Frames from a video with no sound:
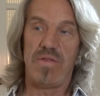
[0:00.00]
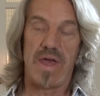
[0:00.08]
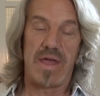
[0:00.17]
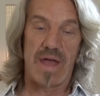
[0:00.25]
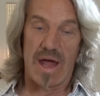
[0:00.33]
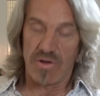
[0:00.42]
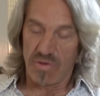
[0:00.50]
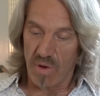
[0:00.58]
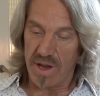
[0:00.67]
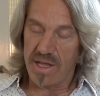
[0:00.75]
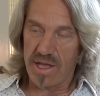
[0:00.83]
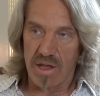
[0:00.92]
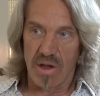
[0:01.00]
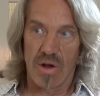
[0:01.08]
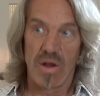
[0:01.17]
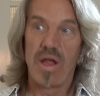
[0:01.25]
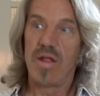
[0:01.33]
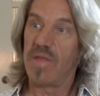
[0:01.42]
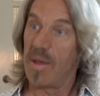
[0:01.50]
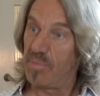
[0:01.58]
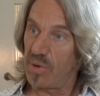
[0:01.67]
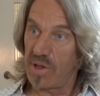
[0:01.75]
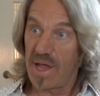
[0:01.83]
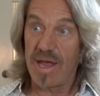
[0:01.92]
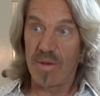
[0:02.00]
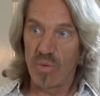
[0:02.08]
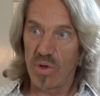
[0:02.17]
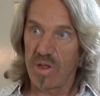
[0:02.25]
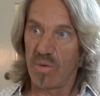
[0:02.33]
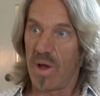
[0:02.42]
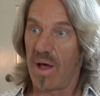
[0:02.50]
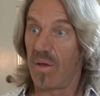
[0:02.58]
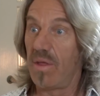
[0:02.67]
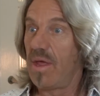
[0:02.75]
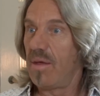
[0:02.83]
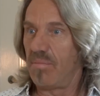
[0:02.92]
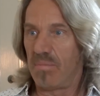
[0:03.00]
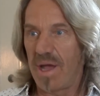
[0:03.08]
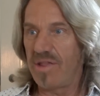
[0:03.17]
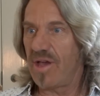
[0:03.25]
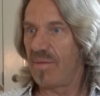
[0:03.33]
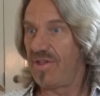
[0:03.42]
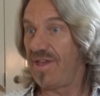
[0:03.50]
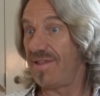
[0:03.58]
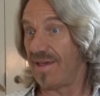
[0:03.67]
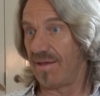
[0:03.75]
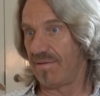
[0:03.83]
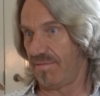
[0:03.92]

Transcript: they got great gear, they play them really well. My job's easy.